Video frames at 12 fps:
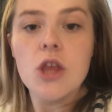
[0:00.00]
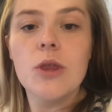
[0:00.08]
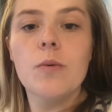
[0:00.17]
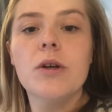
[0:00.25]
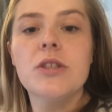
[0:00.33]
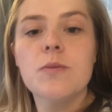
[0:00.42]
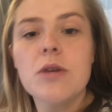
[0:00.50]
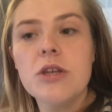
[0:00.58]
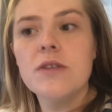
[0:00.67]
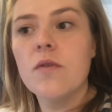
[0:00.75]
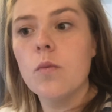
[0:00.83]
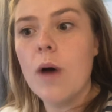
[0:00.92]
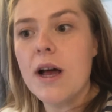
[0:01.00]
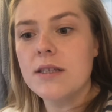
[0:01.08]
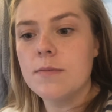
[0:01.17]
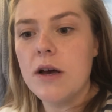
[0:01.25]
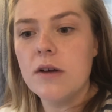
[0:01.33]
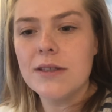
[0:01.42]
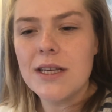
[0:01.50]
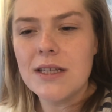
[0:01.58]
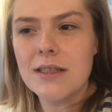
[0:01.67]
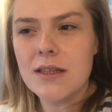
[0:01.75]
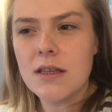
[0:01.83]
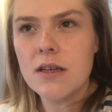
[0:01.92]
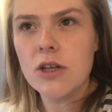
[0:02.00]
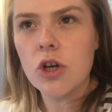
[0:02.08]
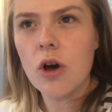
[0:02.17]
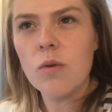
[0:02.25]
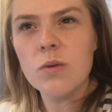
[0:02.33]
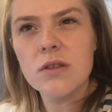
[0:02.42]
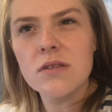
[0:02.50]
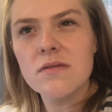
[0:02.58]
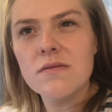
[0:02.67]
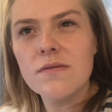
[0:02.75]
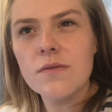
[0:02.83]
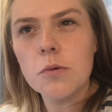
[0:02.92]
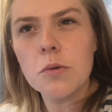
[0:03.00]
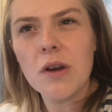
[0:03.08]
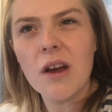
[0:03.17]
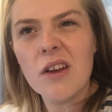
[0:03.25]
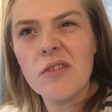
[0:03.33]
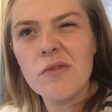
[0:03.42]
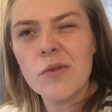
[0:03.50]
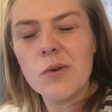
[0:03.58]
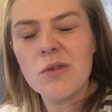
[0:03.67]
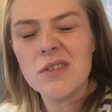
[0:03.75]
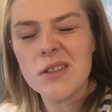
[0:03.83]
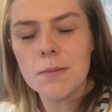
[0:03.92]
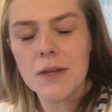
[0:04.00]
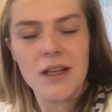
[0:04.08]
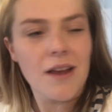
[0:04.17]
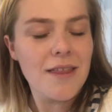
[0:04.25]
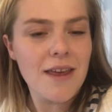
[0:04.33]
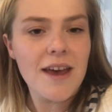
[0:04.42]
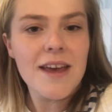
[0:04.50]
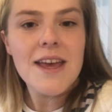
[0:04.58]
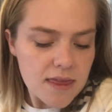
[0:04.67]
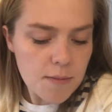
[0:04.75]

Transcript: The ones we use for wax melts is the Golden 494 or something like that.